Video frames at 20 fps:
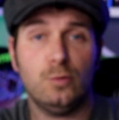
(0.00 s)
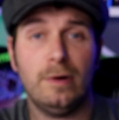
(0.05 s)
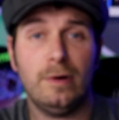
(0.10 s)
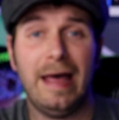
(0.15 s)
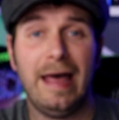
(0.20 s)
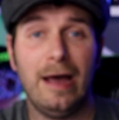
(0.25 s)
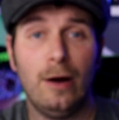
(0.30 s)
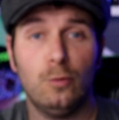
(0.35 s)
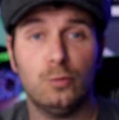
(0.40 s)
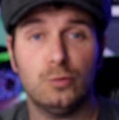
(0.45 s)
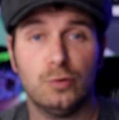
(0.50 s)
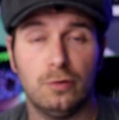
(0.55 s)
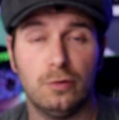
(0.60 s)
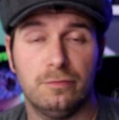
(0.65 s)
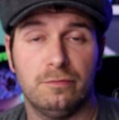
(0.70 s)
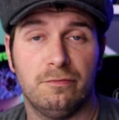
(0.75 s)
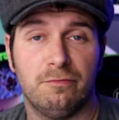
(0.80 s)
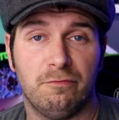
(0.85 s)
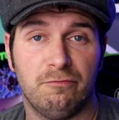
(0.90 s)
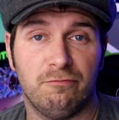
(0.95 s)
all held
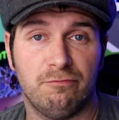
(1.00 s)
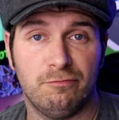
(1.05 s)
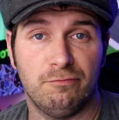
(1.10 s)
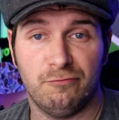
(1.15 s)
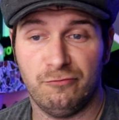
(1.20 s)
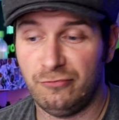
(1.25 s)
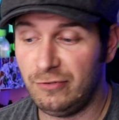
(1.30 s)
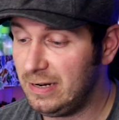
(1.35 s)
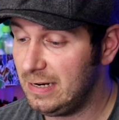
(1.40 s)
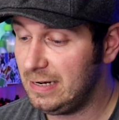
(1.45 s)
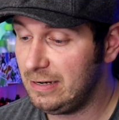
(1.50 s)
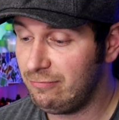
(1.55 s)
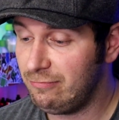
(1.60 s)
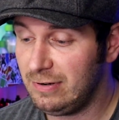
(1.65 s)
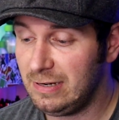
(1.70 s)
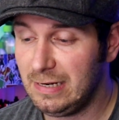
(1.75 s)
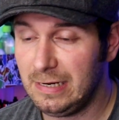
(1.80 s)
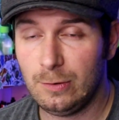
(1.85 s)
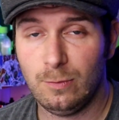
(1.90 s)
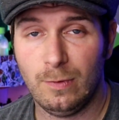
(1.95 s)
on
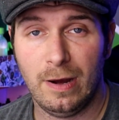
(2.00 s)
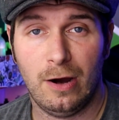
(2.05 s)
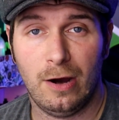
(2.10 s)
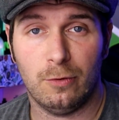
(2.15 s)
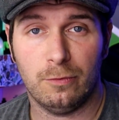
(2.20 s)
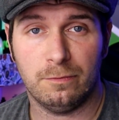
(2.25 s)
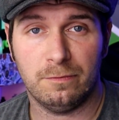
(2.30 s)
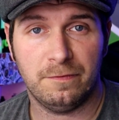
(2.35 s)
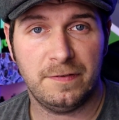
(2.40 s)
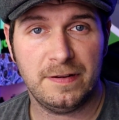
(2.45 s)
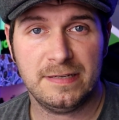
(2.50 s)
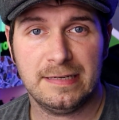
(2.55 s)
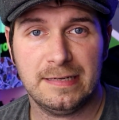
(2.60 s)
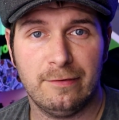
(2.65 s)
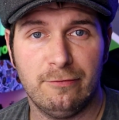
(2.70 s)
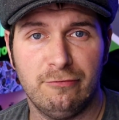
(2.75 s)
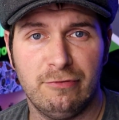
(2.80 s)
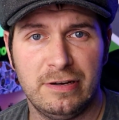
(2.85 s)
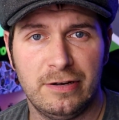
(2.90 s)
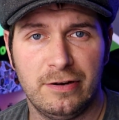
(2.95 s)
really well. Fits
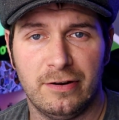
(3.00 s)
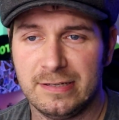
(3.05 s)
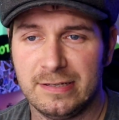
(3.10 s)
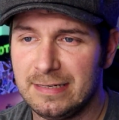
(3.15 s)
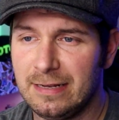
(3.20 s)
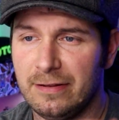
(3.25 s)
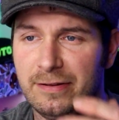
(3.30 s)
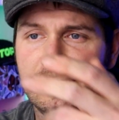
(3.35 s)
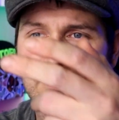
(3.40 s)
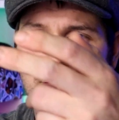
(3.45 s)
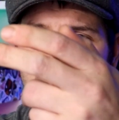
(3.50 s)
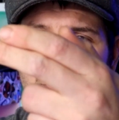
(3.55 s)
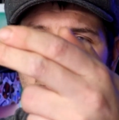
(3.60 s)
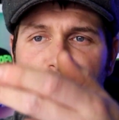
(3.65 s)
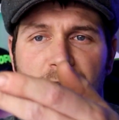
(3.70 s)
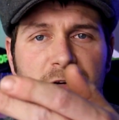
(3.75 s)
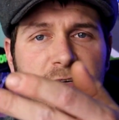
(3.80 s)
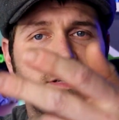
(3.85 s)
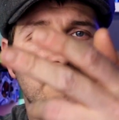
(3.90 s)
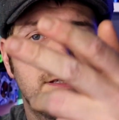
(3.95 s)
together really nice. Now, this
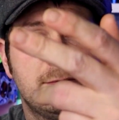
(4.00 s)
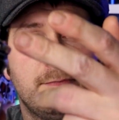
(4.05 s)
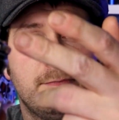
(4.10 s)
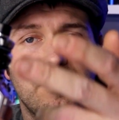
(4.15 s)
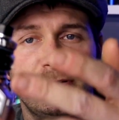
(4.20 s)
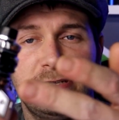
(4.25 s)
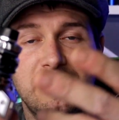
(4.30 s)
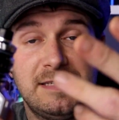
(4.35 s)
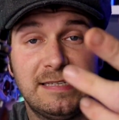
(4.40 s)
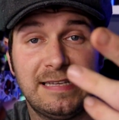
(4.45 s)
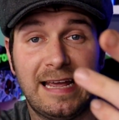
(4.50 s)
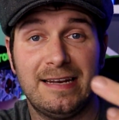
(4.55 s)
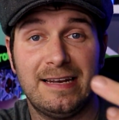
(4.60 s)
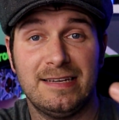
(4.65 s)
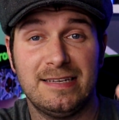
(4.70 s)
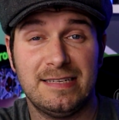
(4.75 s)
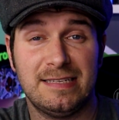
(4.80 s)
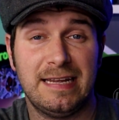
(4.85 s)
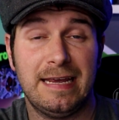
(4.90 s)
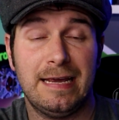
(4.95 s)
construction is mostly
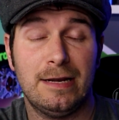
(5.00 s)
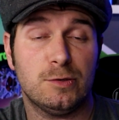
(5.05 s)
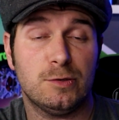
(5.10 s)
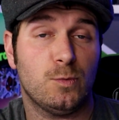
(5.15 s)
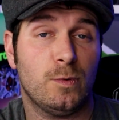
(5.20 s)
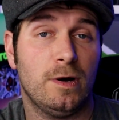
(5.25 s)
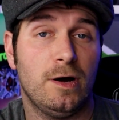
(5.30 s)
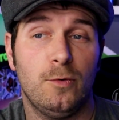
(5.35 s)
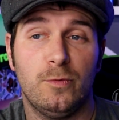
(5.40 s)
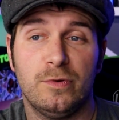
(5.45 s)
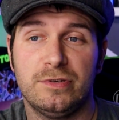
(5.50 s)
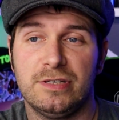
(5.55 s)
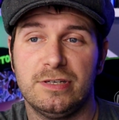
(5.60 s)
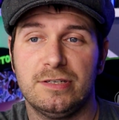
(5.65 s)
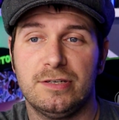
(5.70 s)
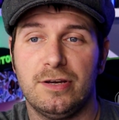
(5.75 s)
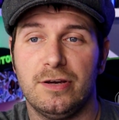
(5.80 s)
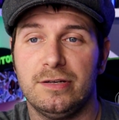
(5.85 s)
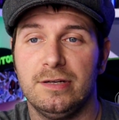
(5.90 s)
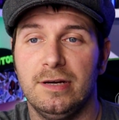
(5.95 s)
stainless steel as well, which is
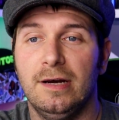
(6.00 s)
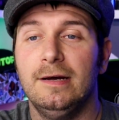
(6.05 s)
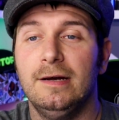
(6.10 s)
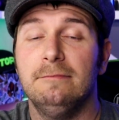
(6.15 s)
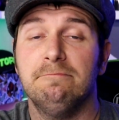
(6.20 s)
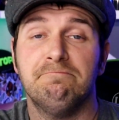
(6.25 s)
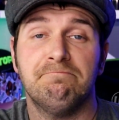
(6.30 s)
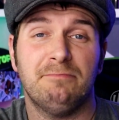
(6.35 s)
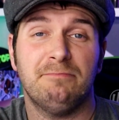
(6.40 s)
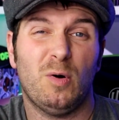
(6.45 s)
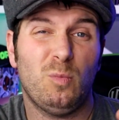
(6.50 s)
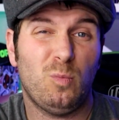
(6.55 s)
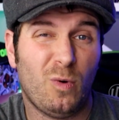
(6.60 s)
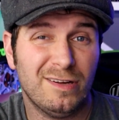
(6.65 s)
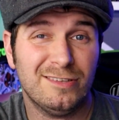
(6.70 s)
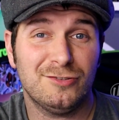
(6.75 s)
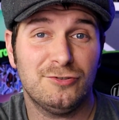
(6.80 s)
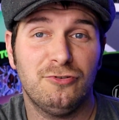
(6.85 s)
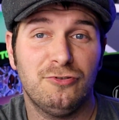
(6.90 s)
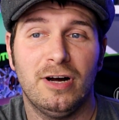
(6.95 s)
good. My
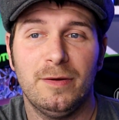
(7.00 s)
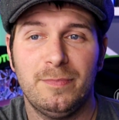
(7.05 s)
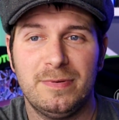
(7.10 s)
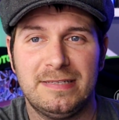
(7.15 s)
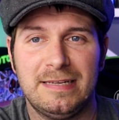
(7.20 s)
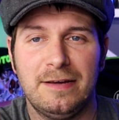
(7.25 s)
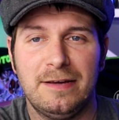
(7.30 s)
one gripe is